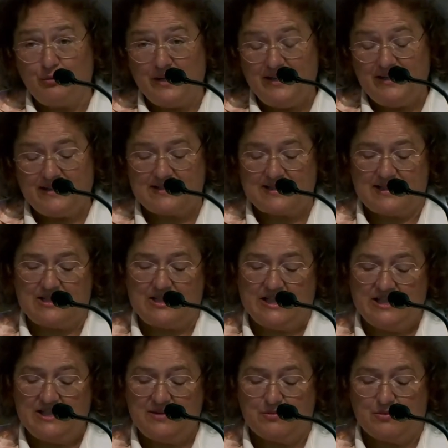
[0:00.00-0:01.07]
Stein
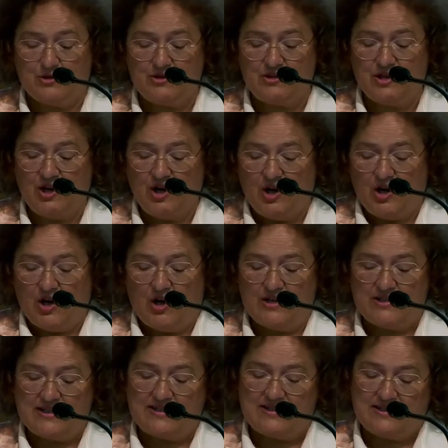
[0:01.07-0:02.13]
comments on the
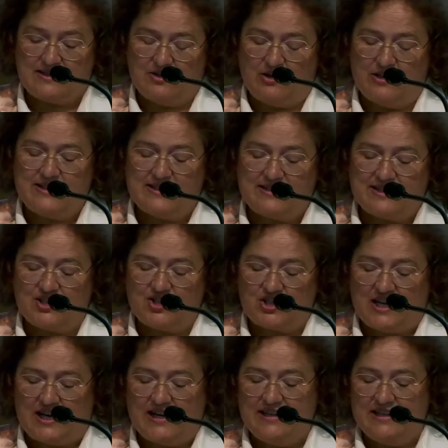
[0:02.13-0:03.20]
phenomenon of
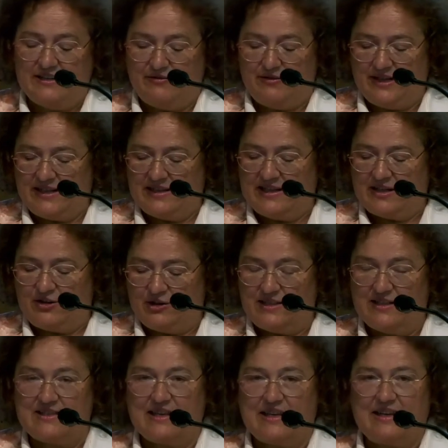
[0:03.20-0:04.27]
atheism in
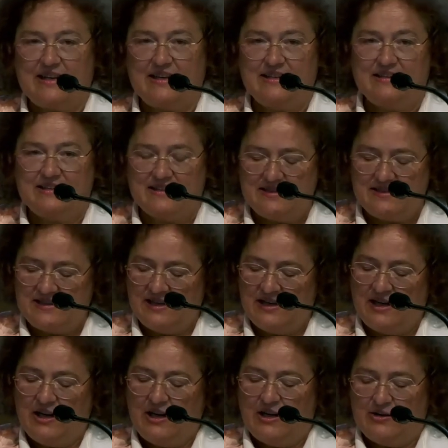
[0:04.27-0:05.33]
Path of the
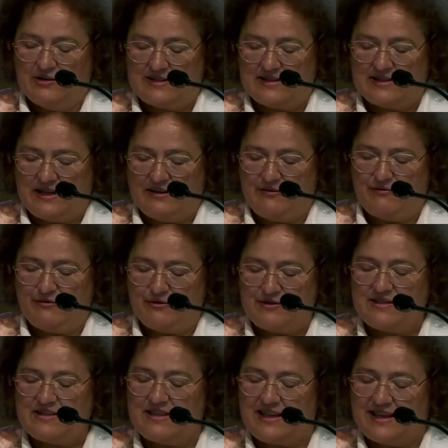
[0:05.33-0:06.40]
Knowledge of God,
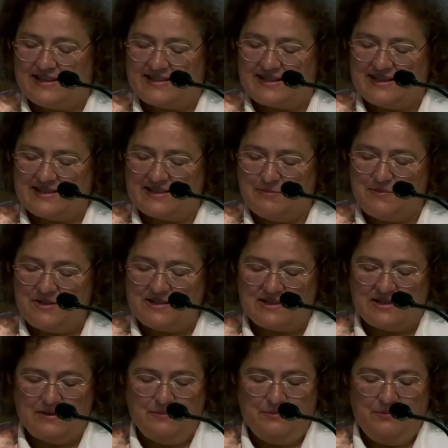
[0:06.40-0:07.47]

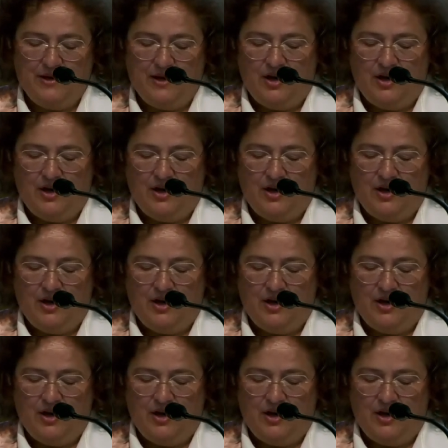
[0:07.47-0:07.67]
1941,